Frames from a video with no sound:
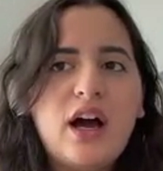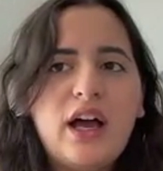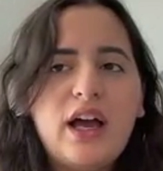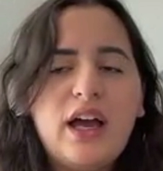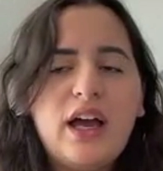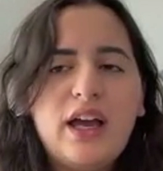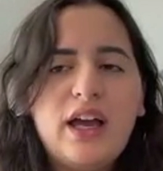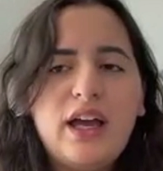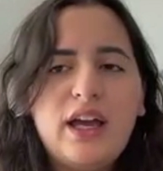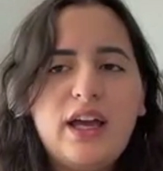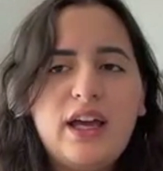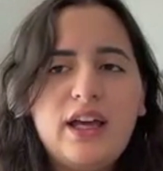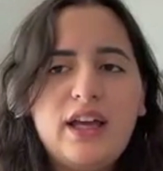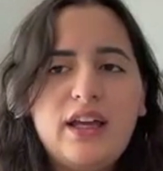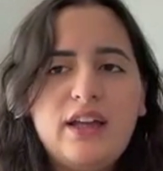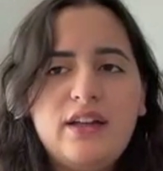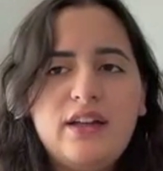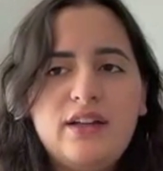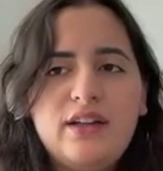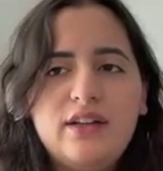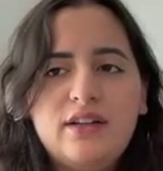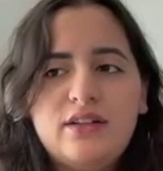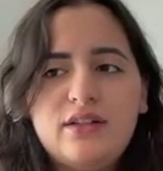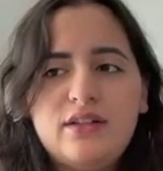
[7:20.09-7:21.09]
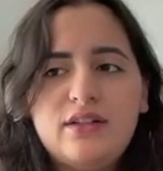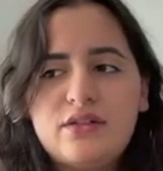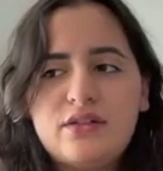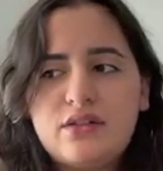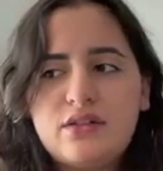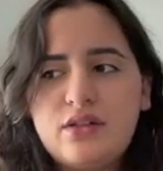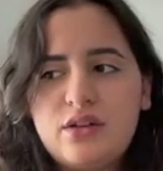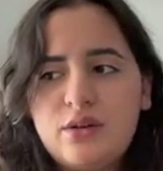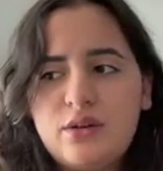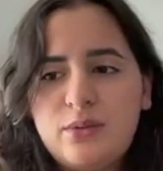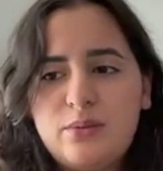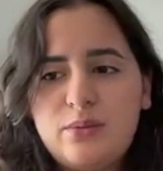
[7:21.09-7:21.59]
And
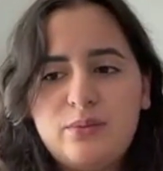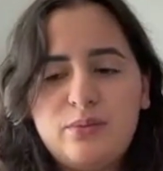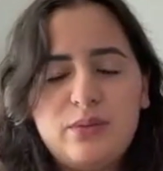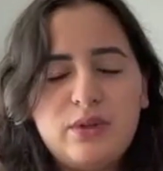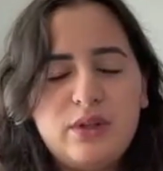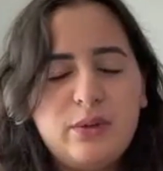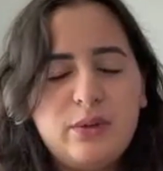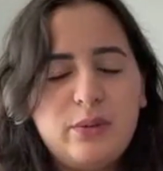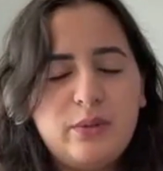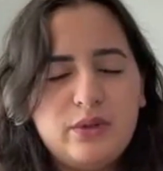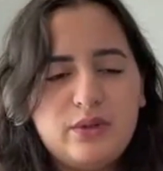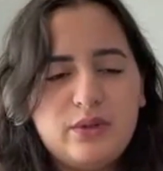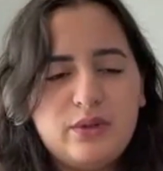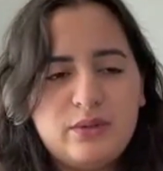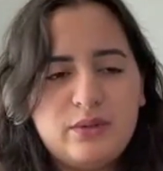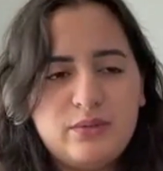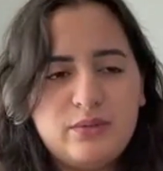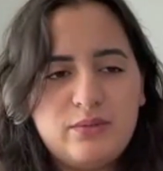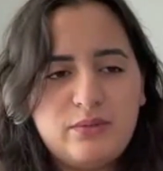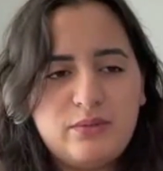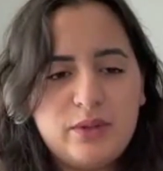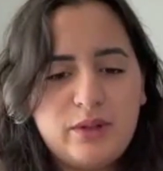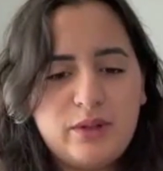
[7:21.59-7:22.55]
so it was